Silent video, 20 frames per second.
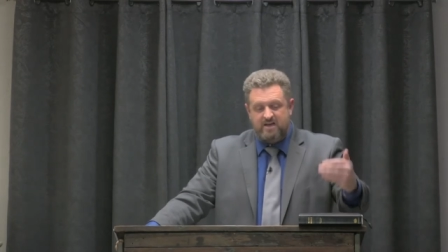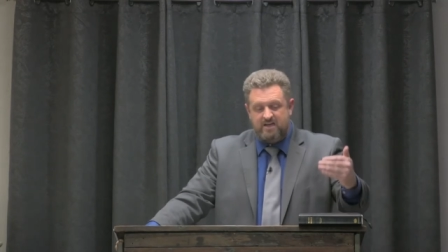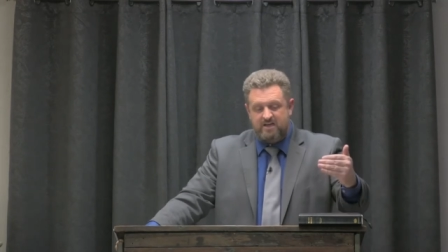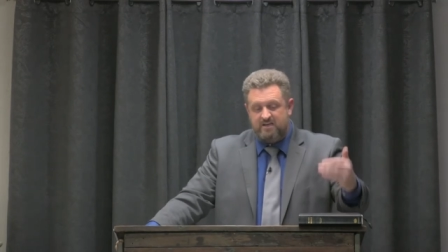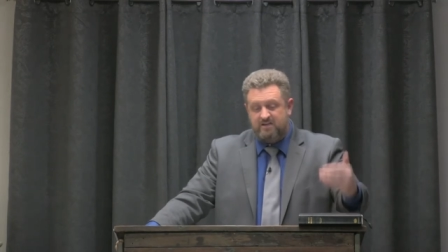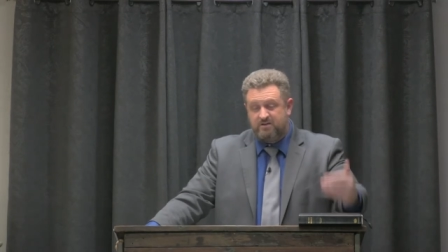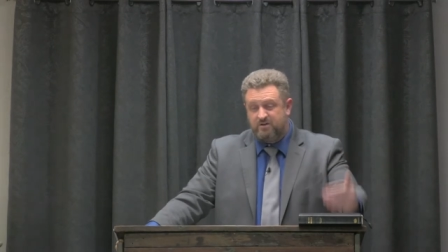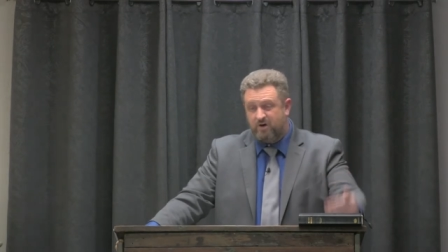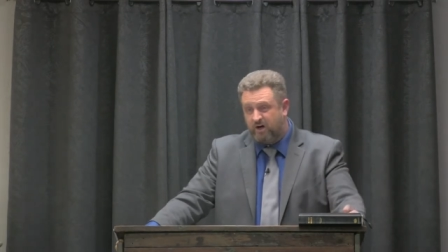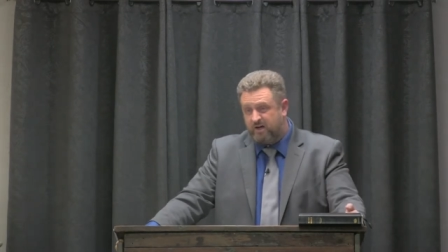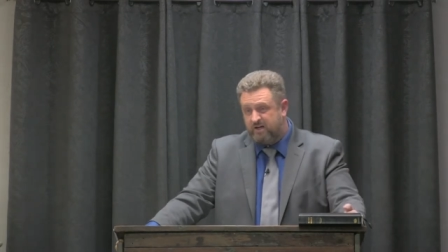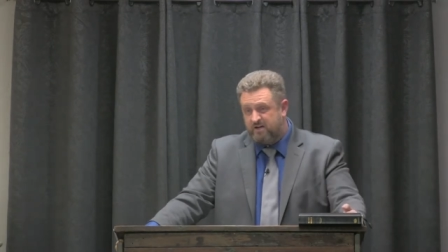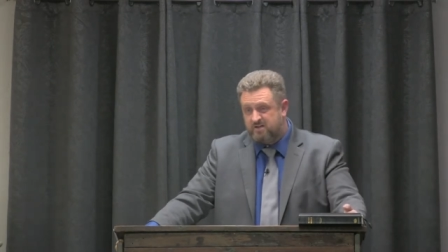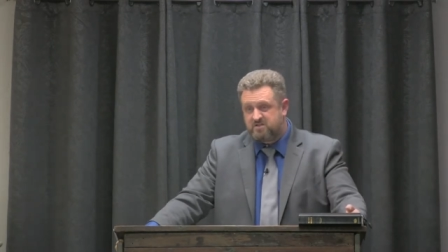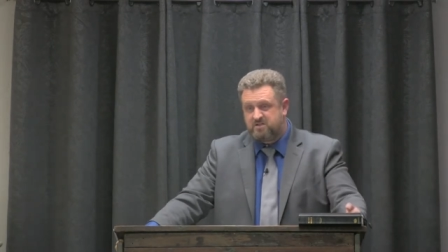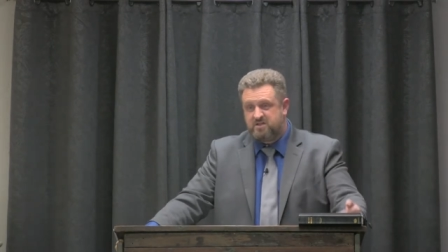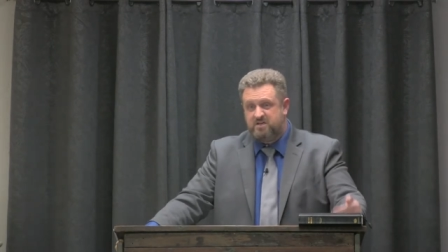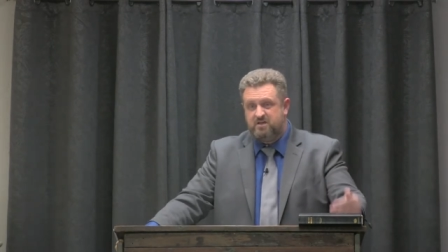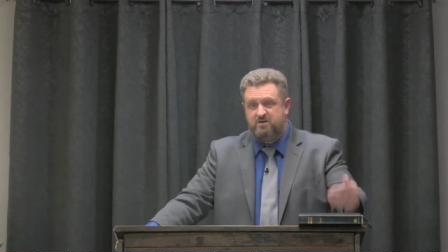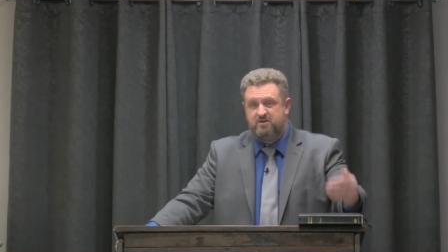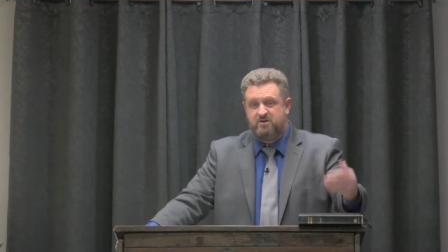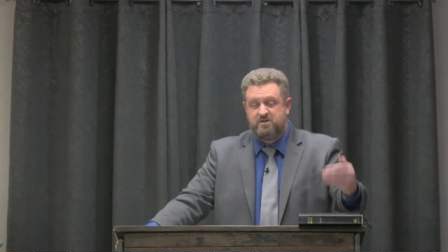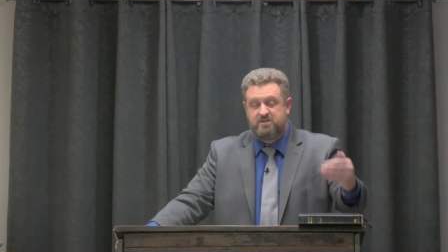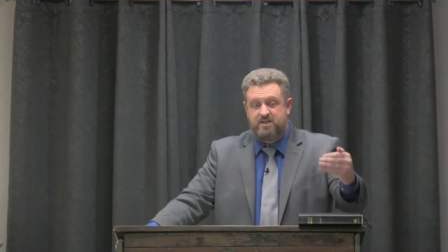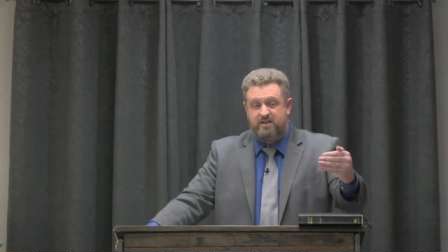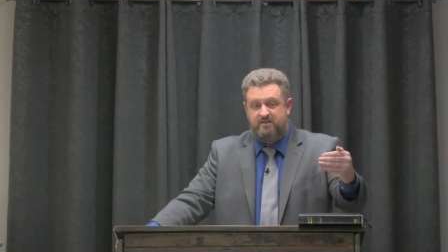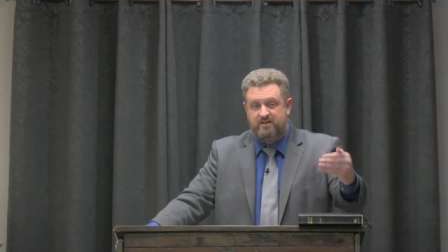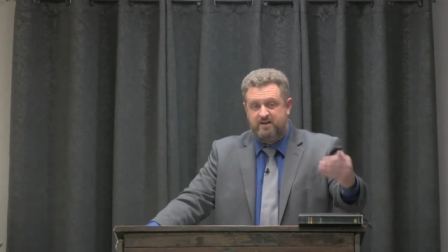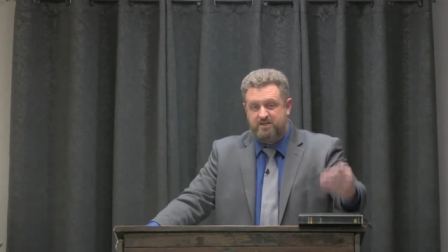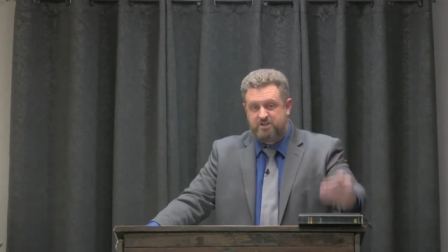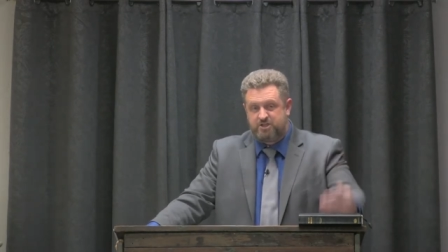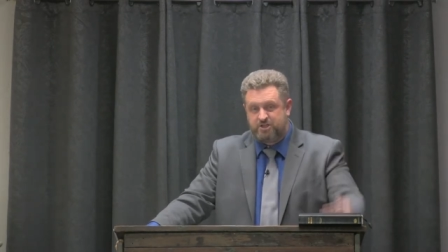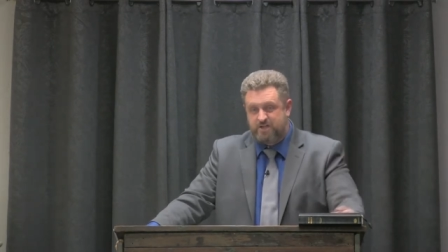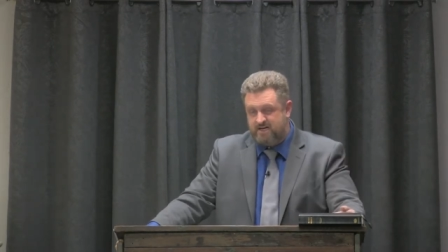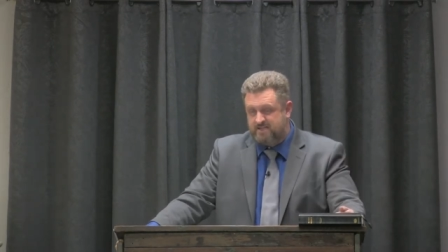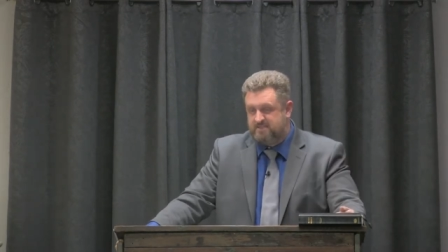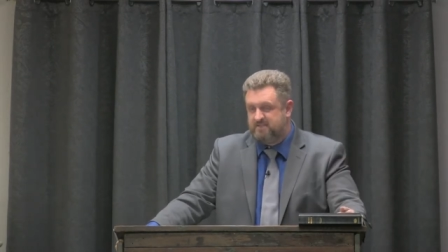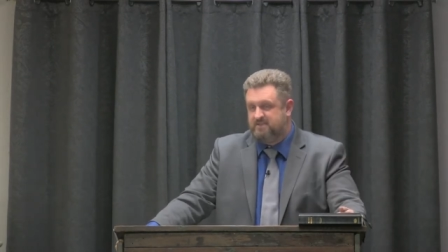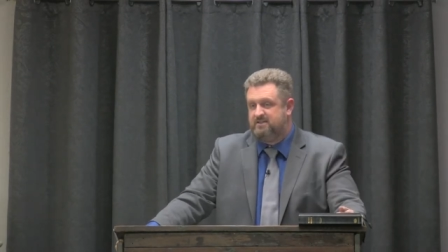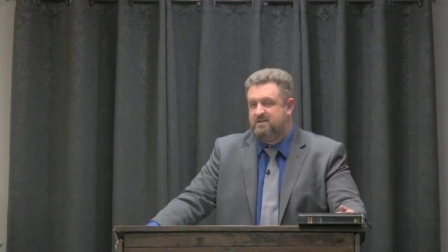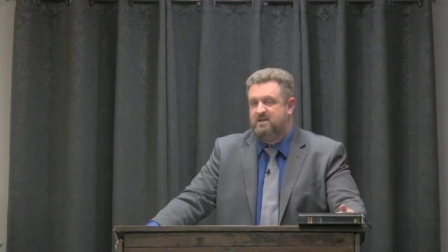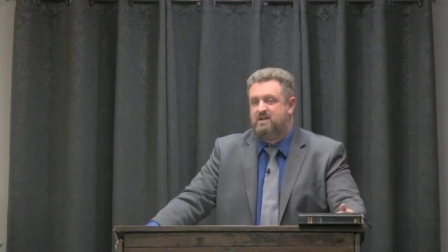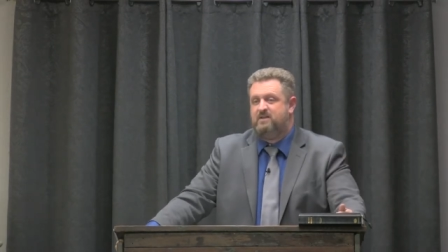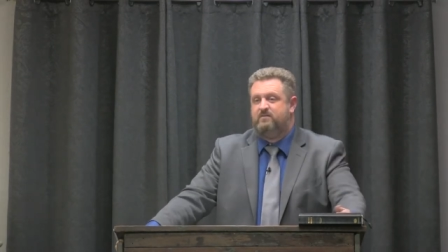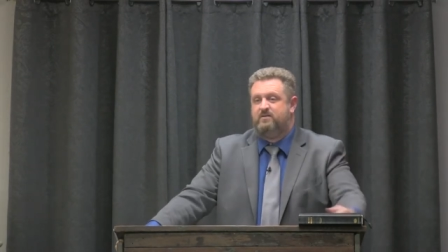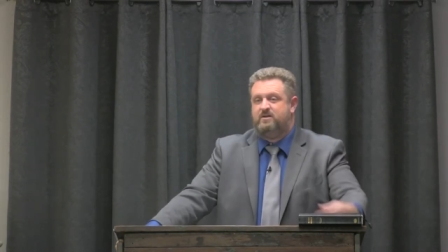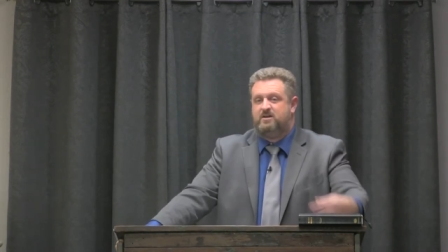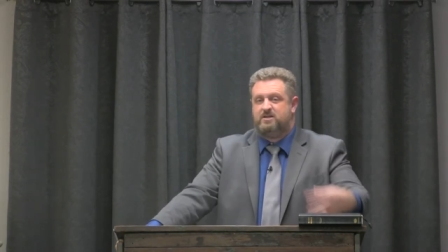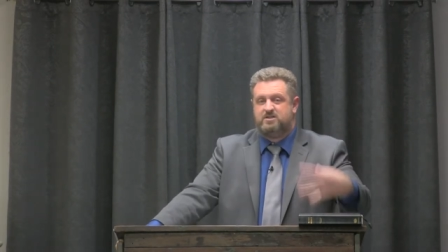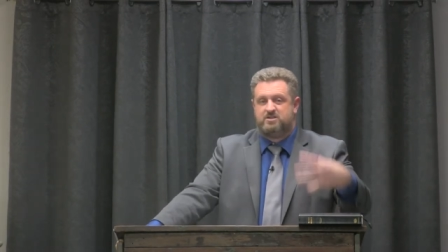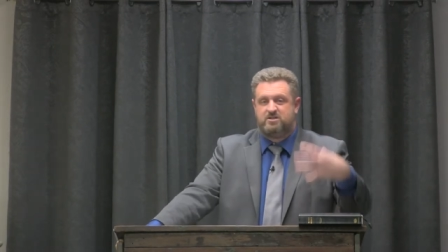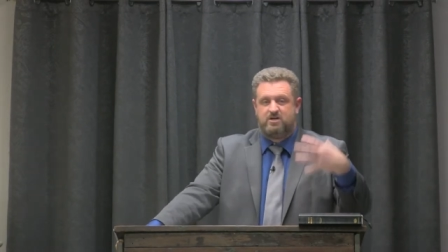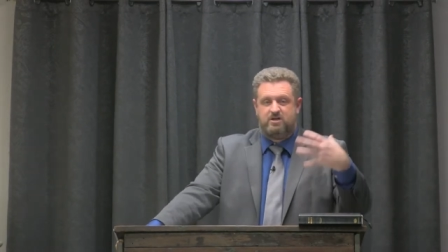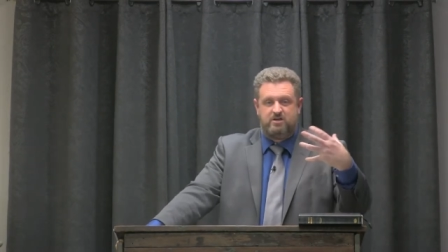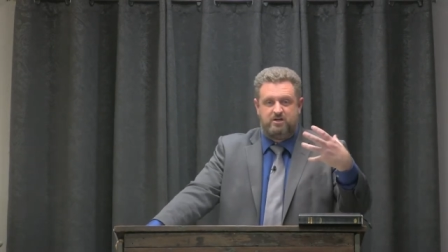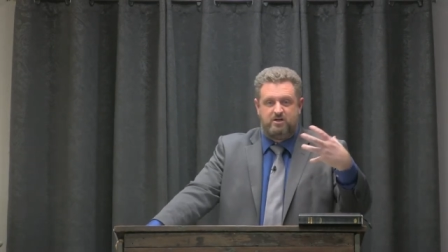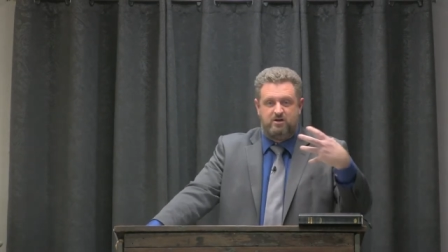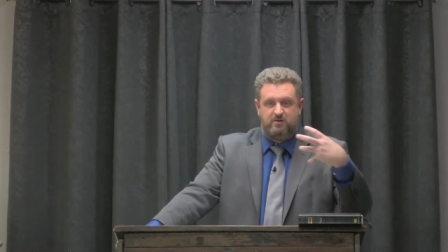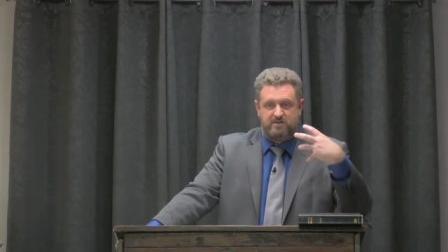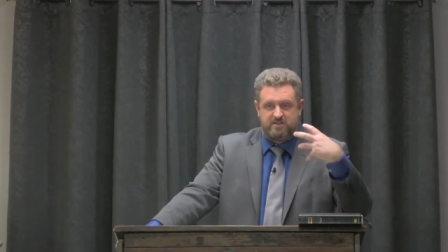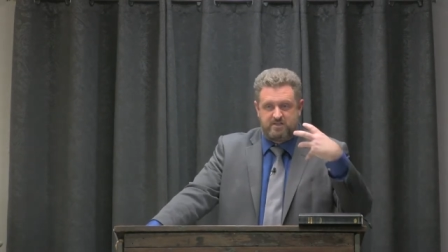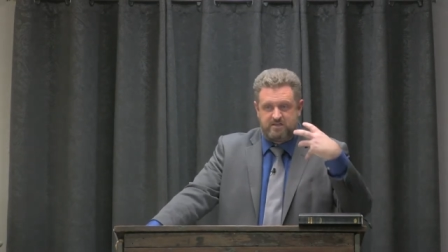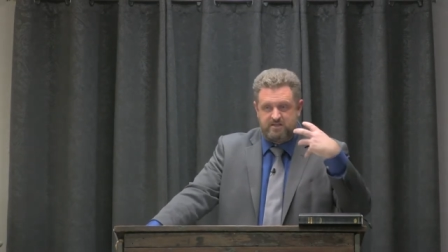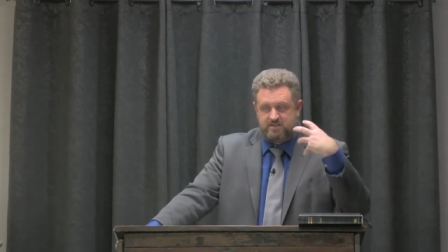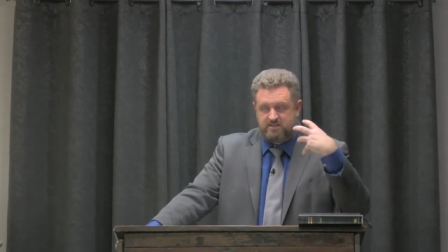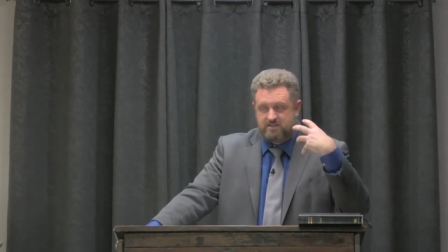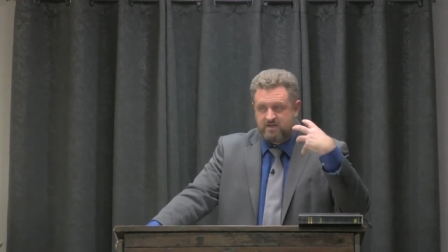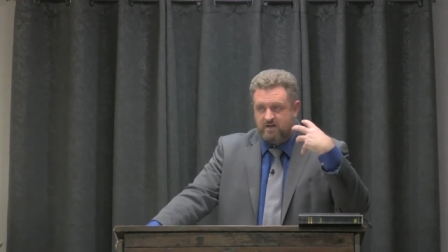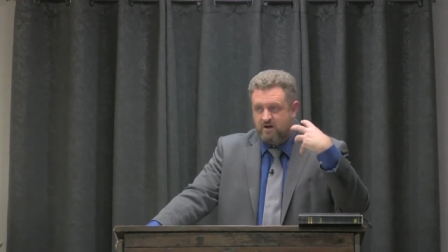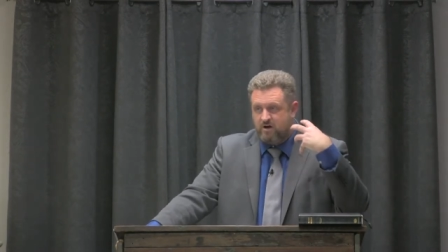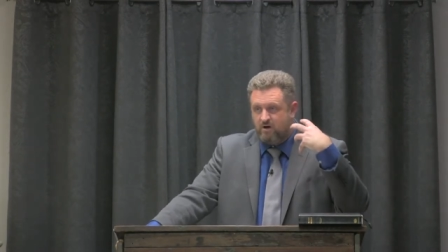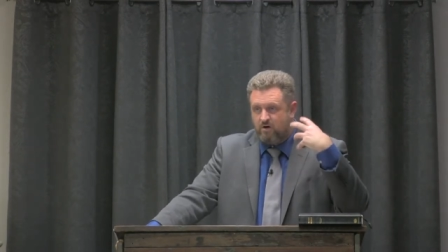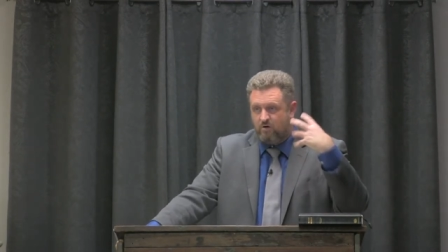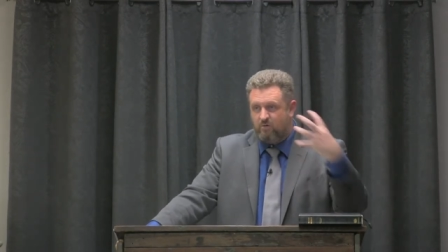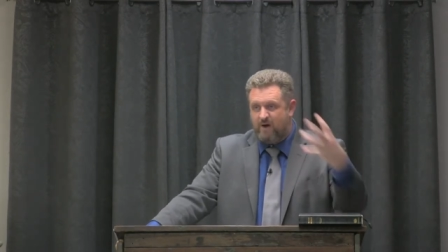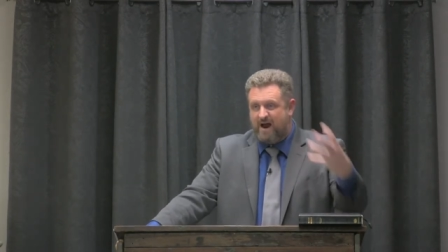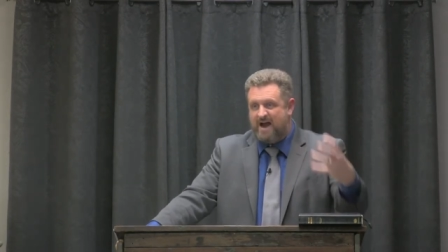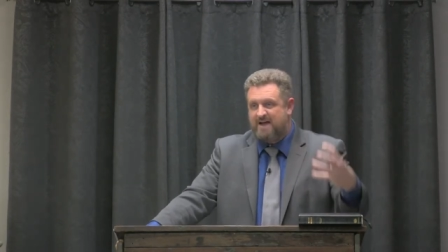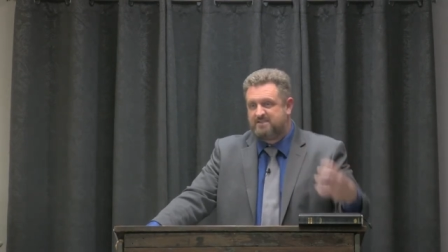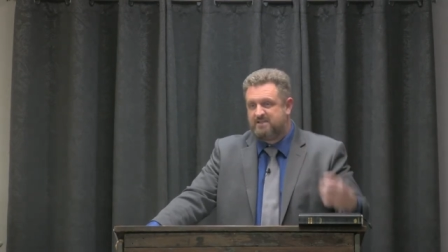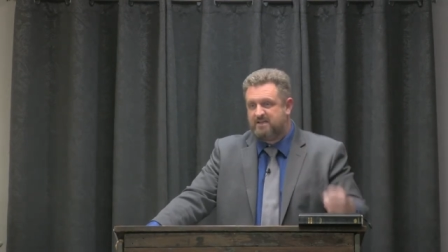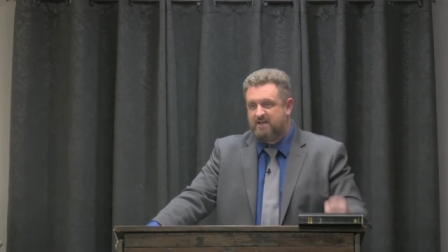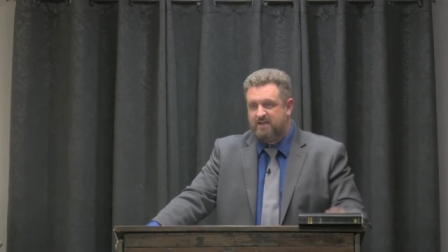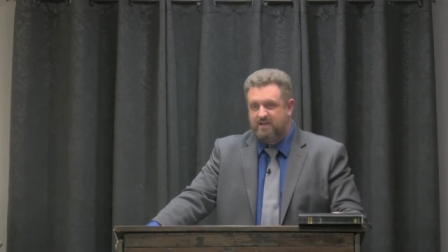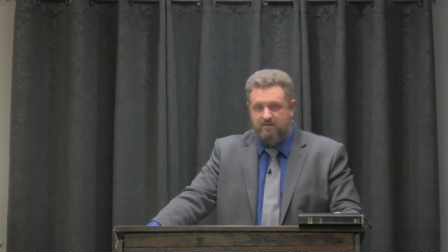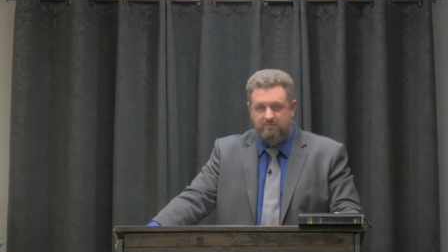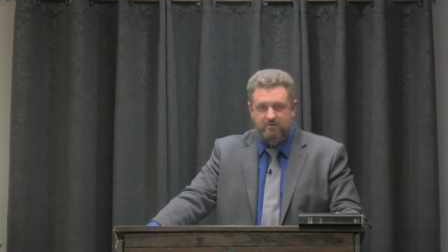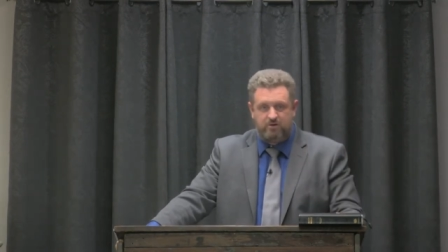He dug in his heels, and then he's chasing David. He's, t- you know, he's he's harassing him.